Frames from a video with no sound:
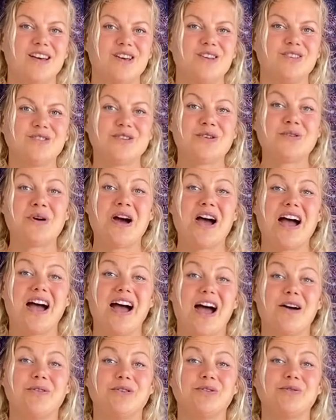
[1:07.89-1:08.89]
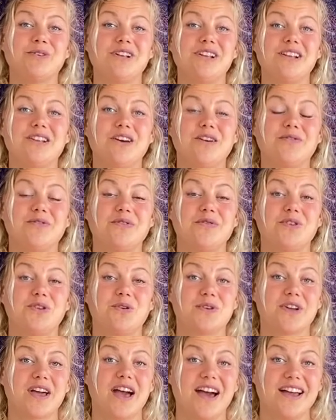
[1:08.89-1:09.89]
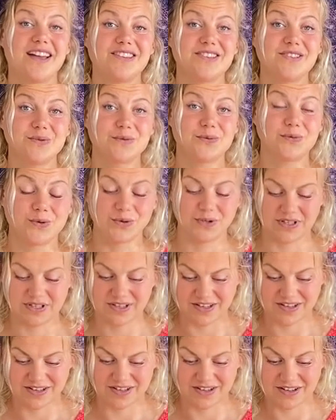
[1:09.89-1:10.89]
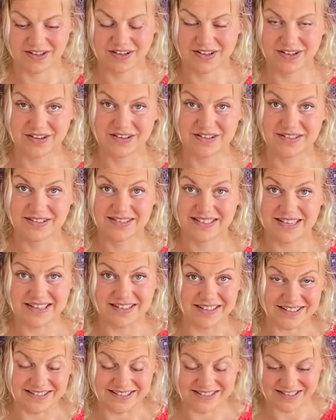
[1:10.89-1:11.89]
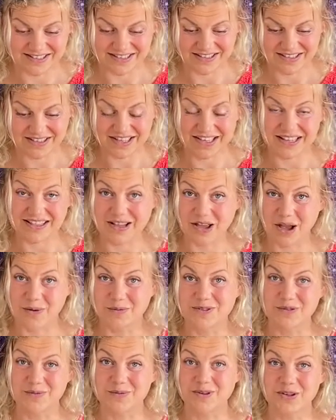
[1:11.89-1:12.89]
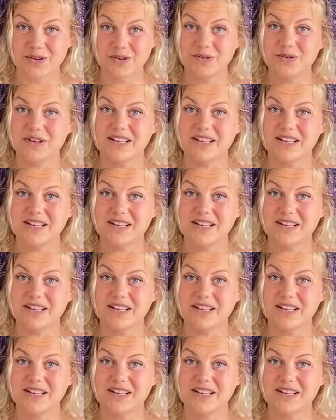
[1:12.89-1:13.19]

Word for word: So I would really love if you guys would uh, send us uh, in the comments below.